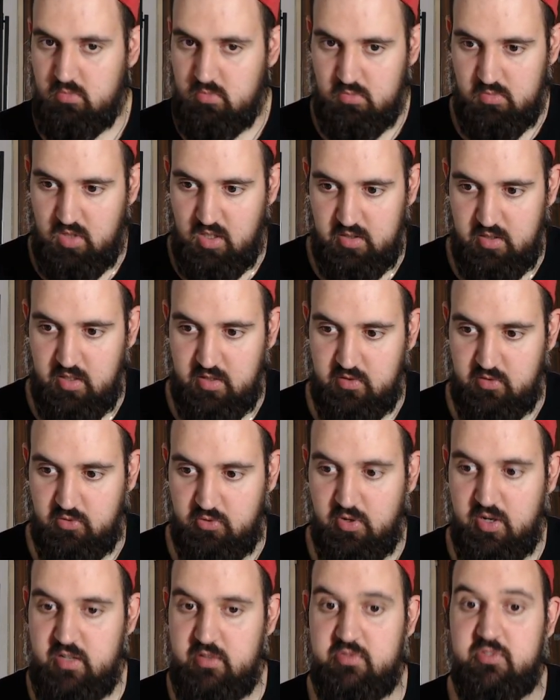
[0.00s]
That, that's
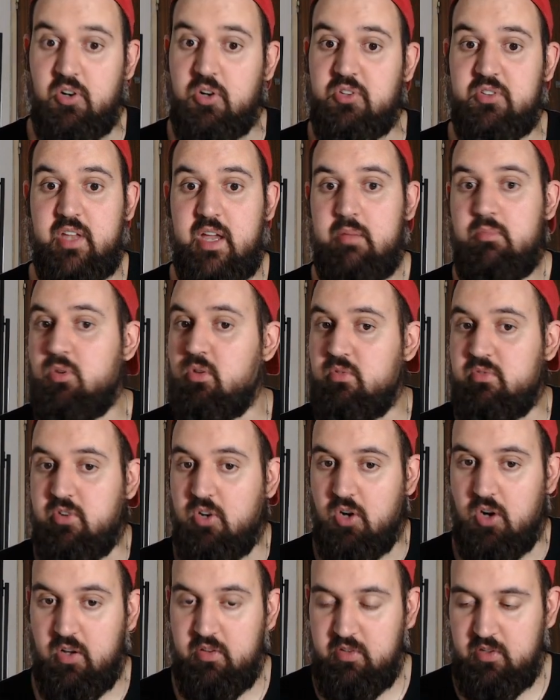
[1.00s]
great for them and
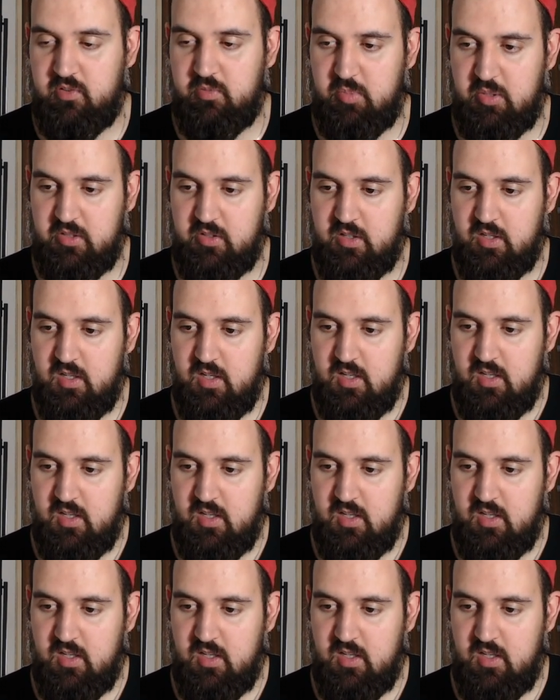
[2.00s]
for others, but